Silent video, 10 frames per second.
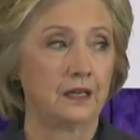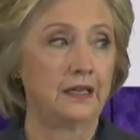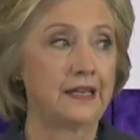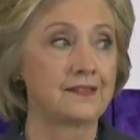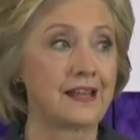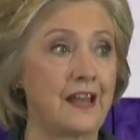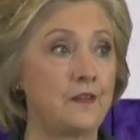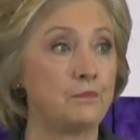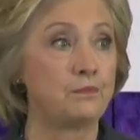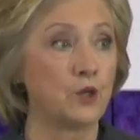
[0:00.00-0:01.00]
he has led
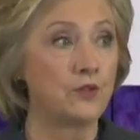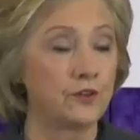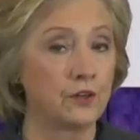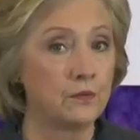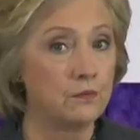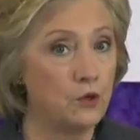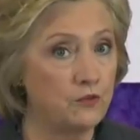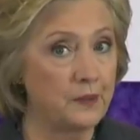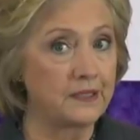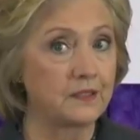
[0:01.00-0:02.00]
the birther
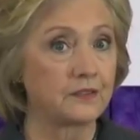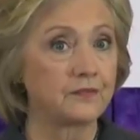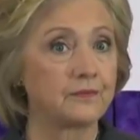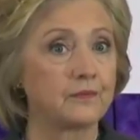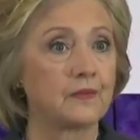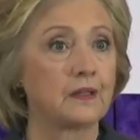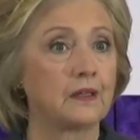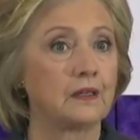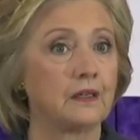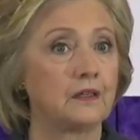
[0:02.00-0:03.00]
movement
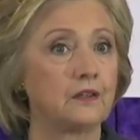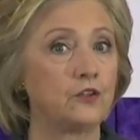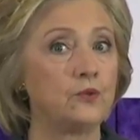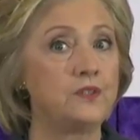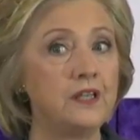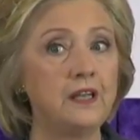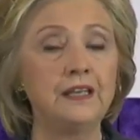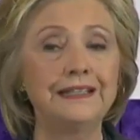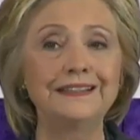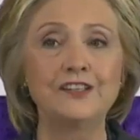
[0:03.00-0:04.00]
to
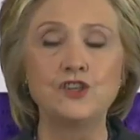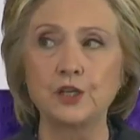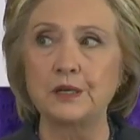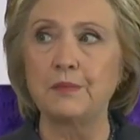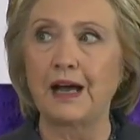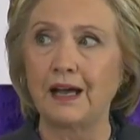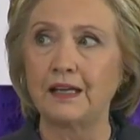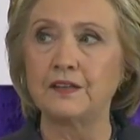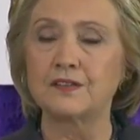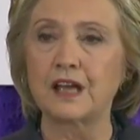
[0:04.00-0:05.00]

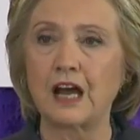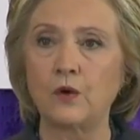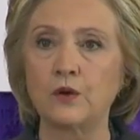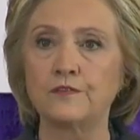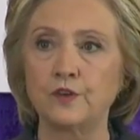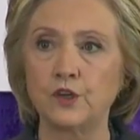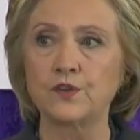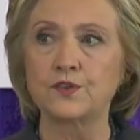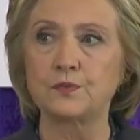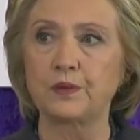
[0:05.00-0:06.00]
delegitimize our
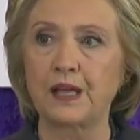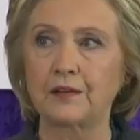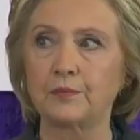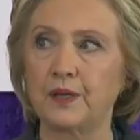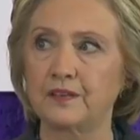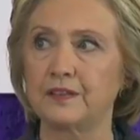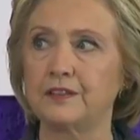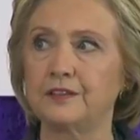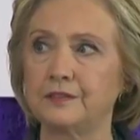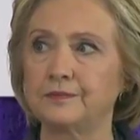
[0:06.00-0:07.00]
first black
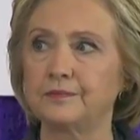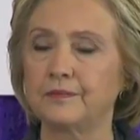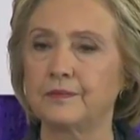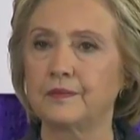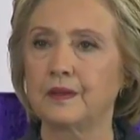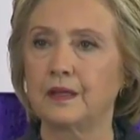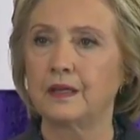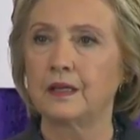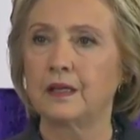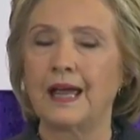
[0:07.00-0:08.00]
president.
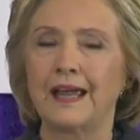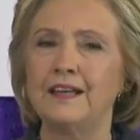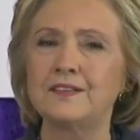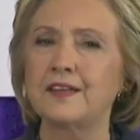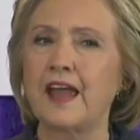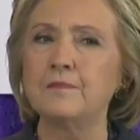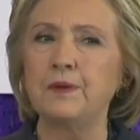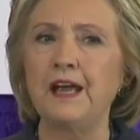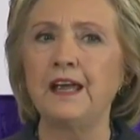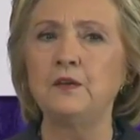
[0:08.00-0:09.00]
His
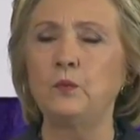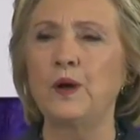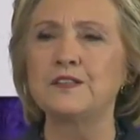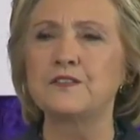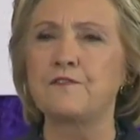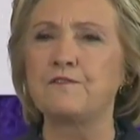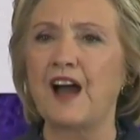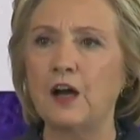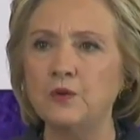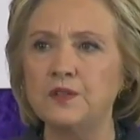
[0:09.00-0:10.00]
campaign was
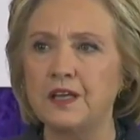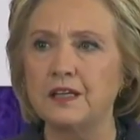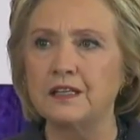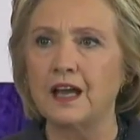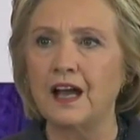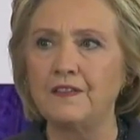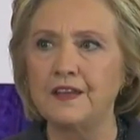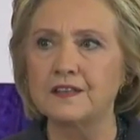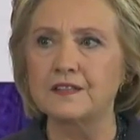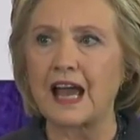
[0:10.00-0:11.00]
founded on
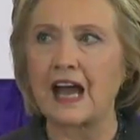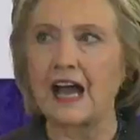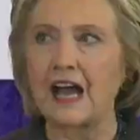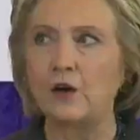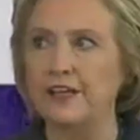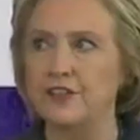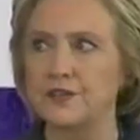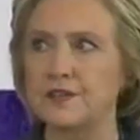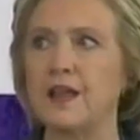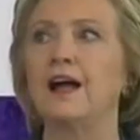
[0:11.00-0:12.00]
this
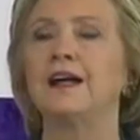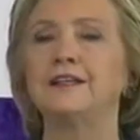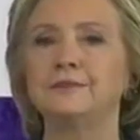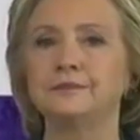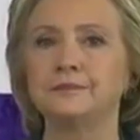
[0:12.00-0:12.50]
outrageous lie.